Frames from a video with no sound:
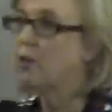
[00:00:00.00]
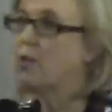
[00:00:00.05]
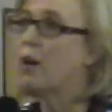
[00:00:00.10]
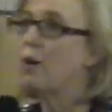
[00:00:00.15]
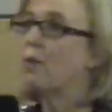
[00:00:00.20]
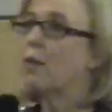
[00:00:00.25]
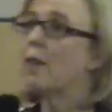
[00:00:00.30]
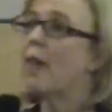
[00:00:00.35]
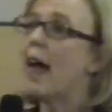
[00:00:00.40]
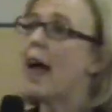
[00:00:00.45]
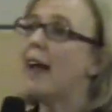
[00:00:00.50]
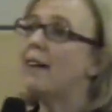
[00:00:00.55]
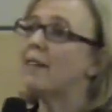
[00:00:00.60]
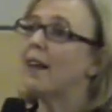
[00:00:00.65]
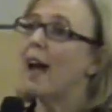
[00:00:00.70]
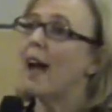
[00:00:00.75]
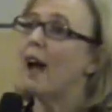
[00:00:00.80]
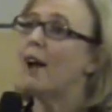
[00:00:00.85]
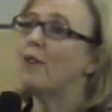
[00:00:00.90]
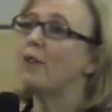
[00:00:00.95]
So I'm glad
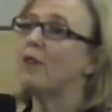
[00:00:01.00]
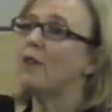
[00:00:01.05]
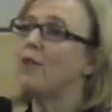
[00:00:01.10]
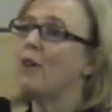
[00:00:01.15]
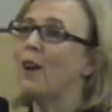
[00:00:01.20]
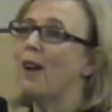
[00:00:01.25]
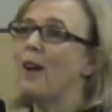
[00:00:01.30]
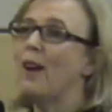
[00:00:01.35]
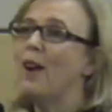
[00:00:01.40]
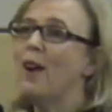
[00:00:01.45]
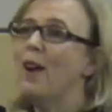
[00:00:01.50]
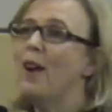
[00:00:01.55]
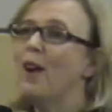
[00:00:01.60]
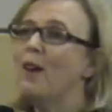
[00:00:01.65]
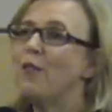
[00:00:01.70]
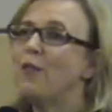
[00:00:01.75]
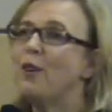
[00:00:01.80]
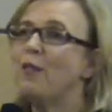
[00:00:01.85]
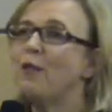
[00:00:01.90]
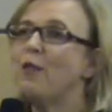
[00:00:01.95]
to
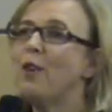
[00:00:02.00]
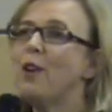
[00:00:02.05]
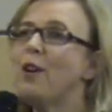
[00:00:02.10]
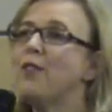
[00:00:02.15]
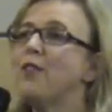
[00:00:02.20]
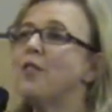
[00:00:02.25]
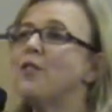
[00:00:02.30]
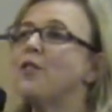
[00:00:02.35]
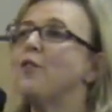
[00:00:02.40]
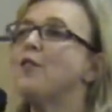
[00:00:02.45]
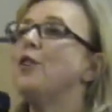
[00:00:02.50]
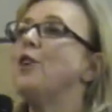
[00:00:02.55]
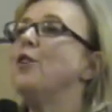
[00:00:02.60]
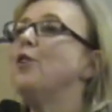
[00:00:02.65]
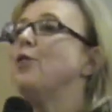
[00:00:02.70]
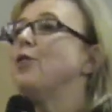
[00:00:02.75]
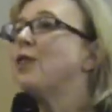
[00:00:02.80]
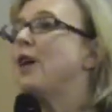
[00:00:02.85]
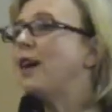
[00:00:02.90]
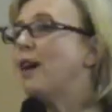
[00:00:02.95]
have the voices of
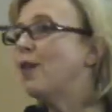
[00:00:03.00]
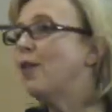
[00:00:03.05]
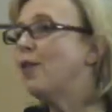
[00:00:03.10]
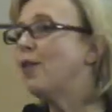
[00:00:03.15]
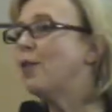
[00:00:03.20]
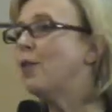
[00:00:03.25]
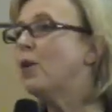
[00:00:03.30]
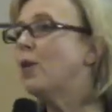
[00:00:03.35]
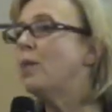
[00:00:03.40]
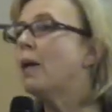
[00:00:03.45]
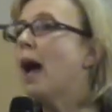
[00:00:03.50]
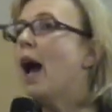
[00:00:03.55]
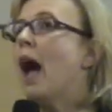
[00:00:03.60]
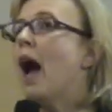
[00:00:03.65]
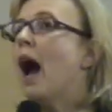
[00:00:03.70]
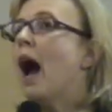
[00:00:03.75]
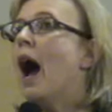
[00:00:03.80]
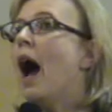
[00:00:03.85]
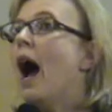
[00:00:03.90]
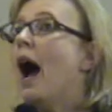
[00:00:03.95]
youth here in the room.
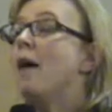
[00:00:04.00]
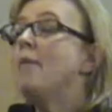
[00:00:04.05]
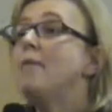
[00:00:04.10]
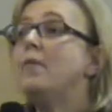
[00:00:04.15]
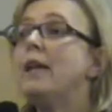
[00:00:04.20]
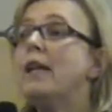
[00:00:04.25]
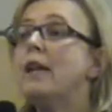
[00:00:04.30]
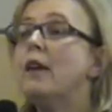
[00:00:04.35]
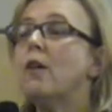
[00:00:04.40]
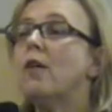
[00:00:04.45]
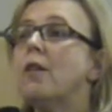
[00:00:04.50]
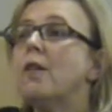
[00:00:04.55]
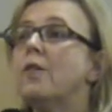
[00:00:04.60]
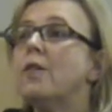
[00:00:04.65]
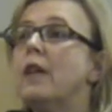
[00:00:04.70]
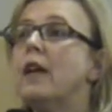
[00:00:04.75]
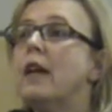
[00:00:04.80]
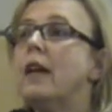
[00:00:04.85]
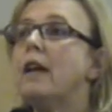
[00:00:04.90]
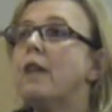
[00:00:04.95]
I, you know,
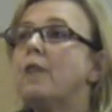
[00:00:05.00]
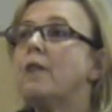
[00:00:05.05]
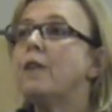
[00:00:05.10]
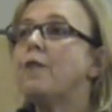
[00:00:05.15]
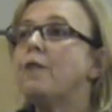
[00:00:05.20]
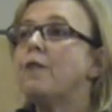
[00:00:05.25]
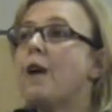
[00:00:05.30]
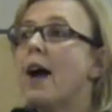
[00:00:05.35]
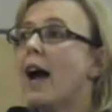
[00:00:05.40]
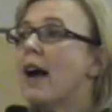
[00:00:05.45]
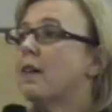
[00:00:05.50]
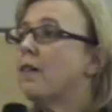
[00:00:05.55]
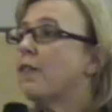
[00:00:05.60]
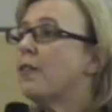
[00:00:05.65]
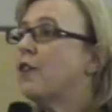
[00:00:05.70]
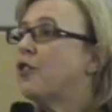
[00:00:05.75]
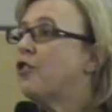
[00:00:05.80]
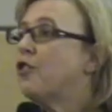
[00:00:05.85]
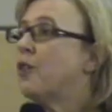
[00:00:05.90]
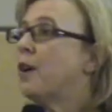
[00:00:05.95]
the, the fact
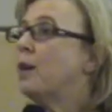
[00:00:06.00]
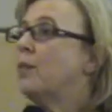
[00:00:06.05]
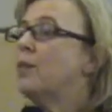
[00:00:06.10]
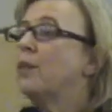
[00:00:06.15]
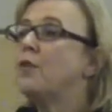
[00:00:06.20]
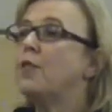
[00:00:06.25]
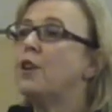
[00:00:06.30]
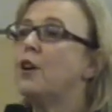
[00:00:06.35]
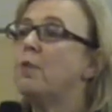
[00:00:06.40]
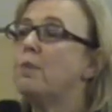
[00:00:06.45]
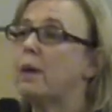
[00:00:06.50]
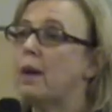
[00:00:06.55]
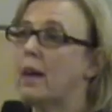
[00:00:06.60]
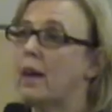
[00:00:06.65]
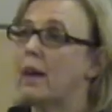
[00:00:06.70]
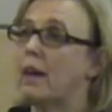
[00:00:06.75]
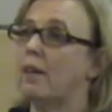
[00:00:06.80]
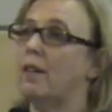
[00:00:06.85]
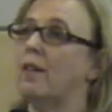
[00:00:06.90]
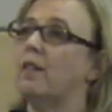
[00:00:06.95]
that the Joint Review
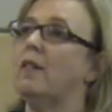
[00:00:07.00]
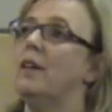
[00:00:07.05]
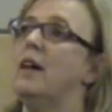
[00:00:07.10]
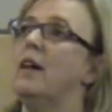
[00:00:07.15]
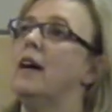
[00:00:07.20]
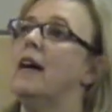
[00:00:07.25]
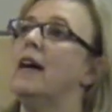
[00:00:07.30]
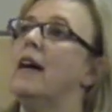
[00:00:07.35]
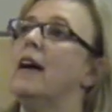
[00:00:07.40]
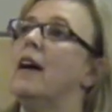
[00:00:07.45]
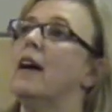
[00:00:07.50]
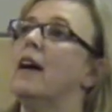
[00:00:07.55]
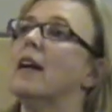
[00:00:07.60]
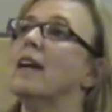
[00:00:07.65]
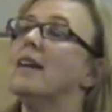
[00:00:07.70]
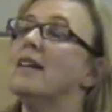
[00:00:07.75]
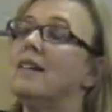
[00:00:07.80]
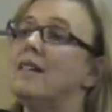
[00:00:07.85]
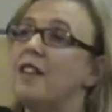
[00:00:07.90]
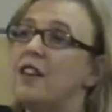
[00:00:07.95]
Panel
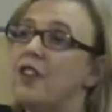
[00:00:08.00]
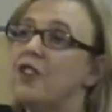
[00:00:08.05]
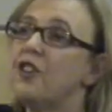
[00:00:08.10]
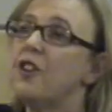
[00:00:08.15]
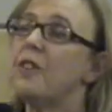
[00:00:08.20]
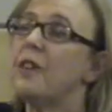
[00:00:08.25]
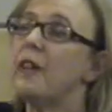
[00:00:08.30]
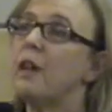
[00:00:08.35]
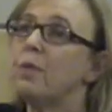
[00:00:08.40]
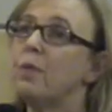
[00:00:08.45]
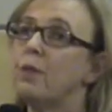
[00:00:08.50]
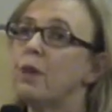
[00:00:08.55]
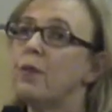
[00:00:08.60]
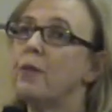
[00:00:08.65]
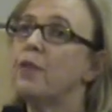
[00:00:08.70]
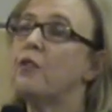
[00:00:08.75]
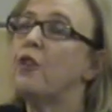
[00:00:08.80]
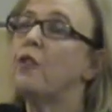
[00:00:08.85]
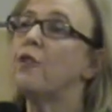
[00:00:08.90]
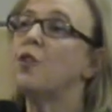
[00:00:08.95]
conditionally
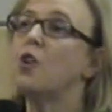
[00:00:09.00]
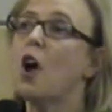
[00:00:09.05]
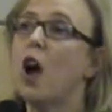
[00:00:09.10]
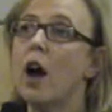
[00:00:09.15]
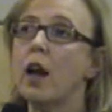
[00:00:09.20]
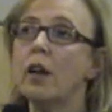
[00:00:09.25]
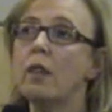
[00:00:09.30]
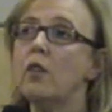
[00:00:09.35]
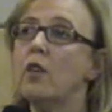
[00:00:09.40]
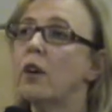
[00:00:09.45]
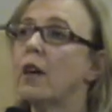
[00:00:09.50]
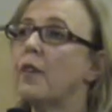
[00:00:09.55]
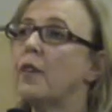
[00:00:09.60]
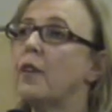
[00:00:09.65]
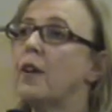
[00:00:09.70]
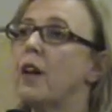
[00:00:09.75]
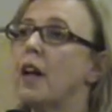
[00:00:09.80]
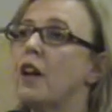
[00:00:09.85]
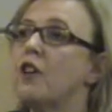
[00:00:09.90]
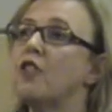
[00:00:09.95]
approved this, you've got to look at
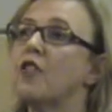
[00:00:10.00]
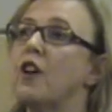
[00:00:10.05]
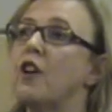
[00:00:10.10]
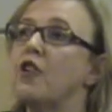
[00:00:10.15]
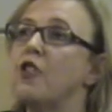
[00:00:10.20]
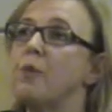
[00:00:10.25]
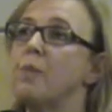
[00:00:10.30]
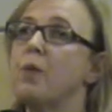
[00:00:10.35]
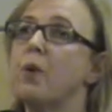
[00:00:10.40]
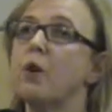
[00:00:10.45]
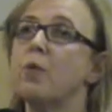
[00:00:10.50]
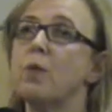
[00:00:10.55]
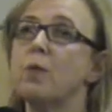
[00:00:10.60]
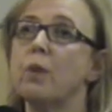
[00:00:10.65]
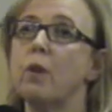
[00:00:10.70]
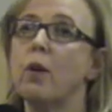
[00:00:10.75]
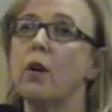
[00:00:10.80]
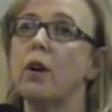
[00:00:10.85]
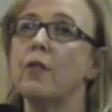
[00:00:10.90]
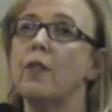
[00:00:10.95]
the National Energy Board
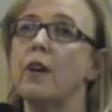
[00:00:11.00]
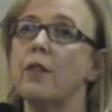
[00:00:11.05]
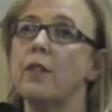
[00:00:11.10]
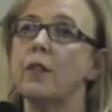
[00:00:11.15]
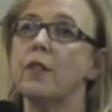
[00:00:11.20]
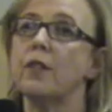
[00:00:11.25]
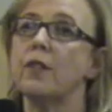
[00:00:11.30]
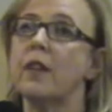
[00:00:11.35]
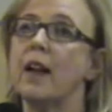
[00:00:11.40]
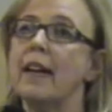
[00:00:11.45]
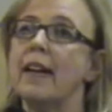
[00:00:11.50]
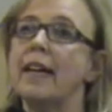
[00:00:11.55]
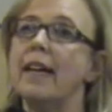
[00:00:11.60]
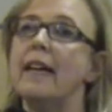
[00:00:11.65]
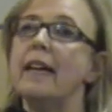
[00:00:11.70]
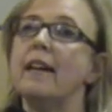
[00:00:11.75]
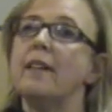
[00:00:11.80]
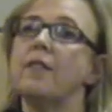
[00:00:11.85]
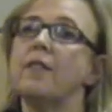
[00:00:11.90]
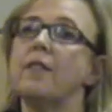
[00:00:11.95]
report if you haven't looked at it.
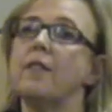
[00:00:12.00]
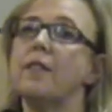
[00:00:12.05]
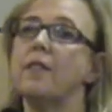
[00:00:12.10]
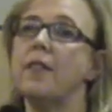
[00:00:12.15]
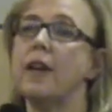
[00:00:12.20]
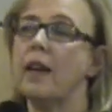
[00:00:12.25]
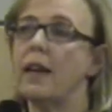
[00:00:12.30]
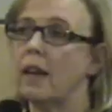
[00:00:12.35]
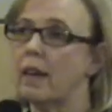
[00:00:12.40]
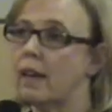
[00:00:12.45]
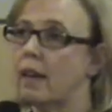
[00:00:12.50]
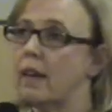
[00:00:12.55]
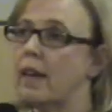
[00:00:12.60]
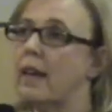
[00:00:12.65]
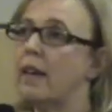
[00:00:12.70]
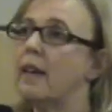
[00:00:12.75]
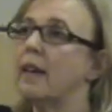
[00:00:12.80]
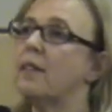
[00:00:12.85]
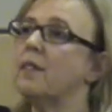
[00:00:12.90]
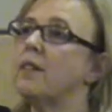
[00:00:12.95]
It is thin.
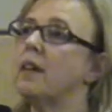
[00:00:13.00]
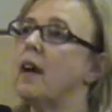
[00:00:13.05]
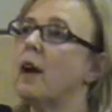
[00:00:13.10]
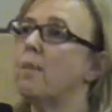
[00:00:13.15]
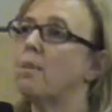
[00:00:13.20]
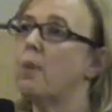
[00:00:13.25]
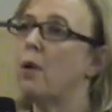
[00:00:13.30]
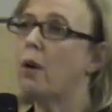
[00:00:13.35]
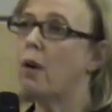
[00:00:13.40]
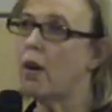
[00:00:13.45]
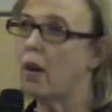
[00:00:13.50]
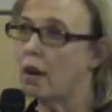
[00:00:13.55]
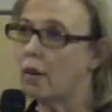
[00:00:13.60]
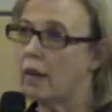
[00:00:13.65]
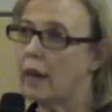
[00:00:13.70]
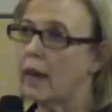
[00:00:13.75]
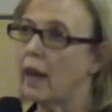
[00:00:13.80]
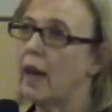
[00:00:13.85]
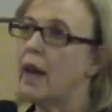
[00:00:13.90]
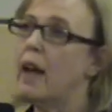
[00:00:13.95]
It is
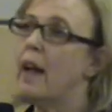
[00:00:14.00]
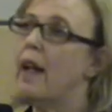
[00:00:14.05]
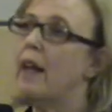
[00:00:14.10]
appalling.